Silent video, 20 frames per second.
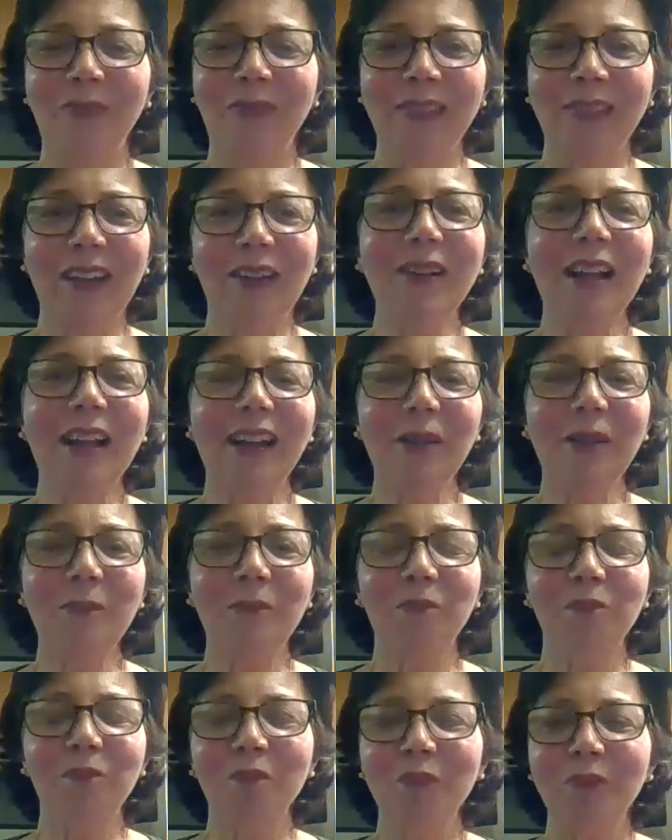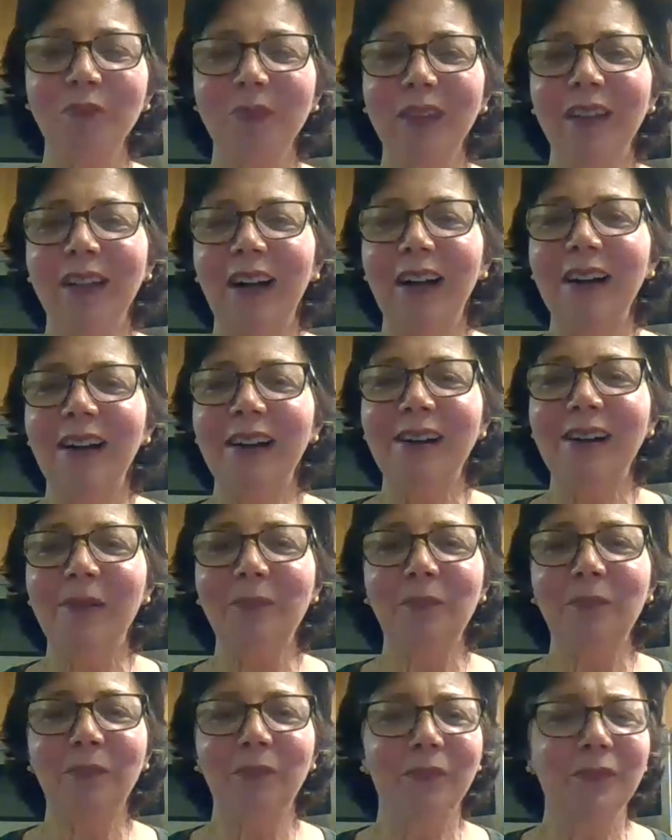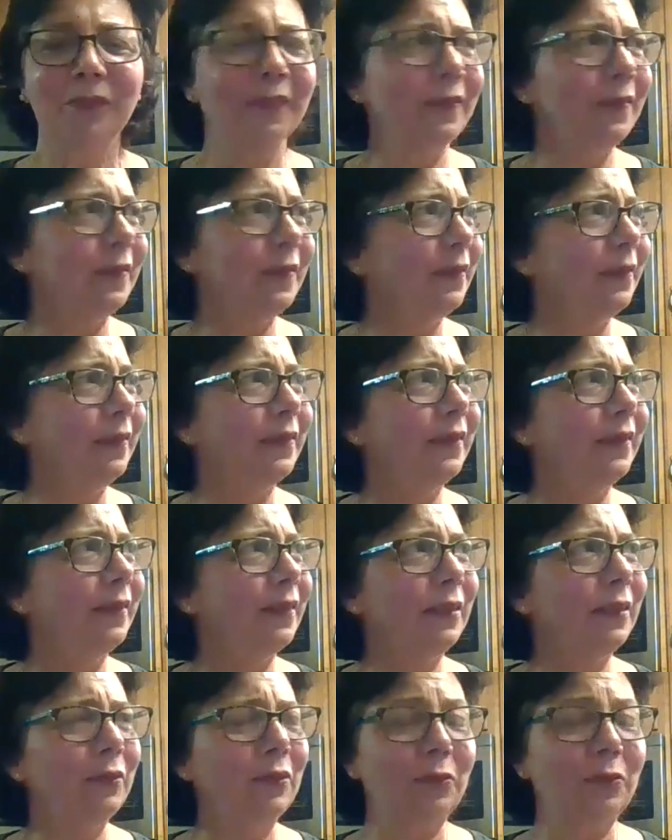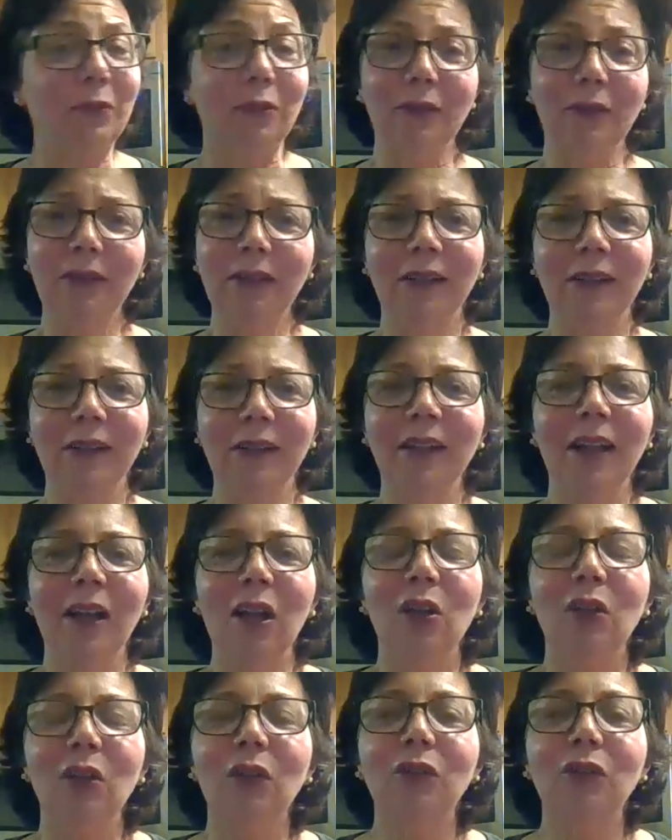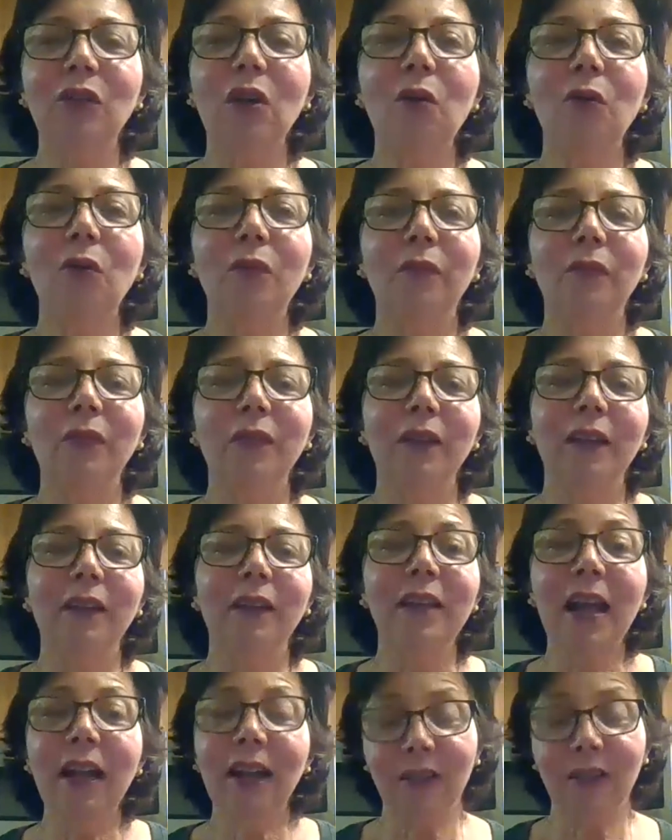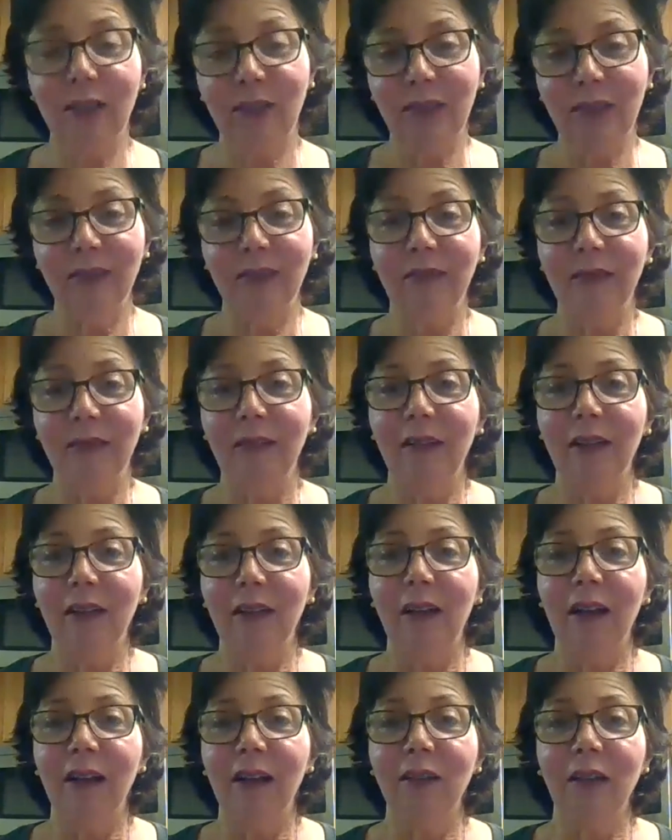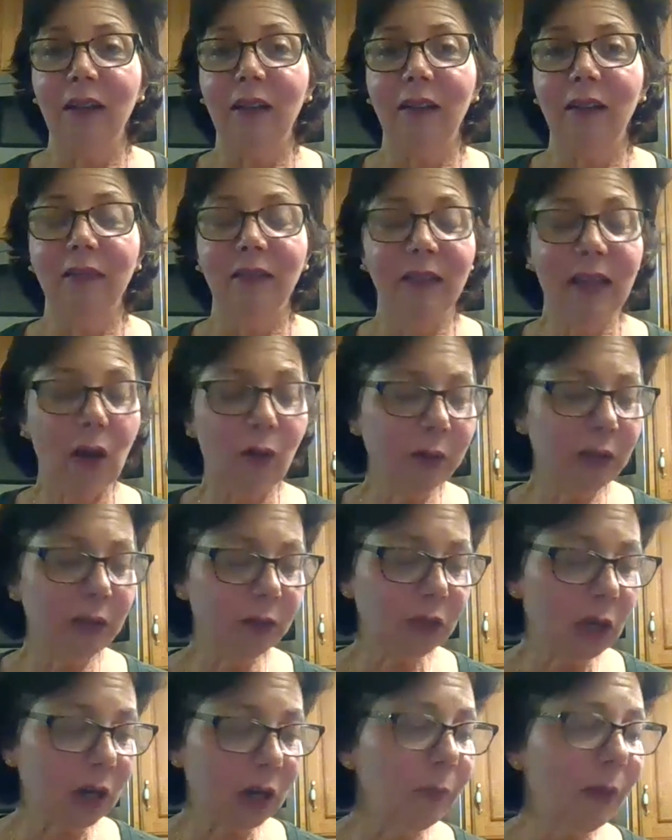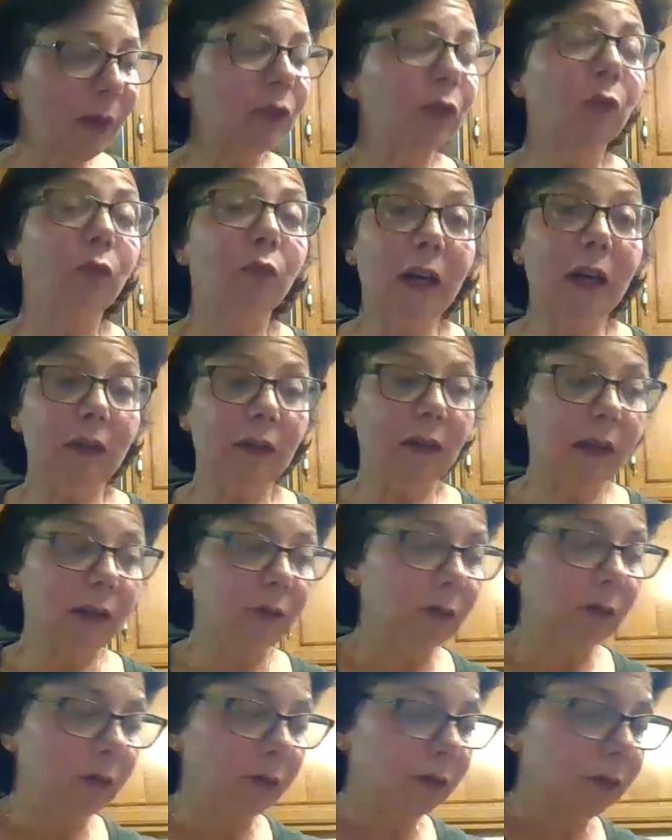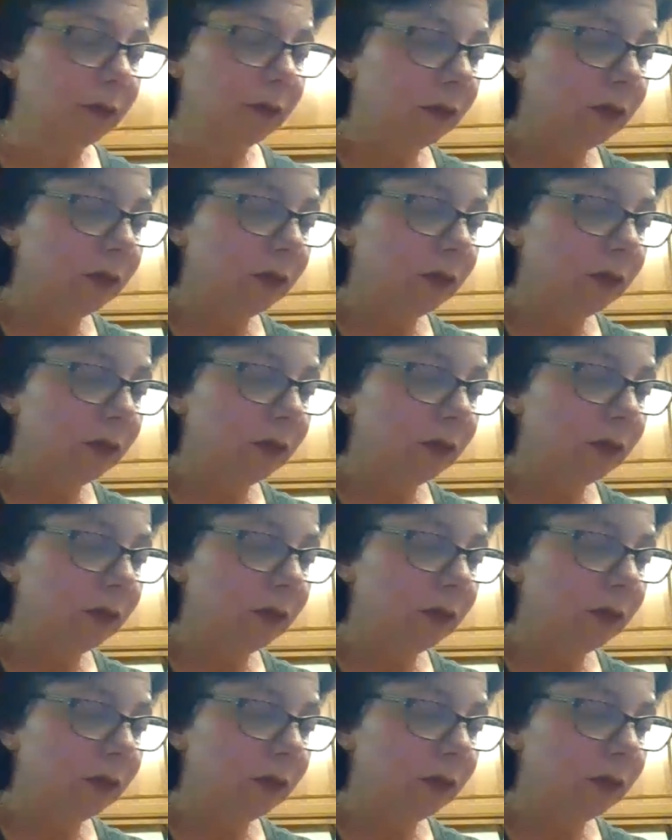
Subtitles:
Okay. So it was weird. So next, now I'm going to talk about the red lentils.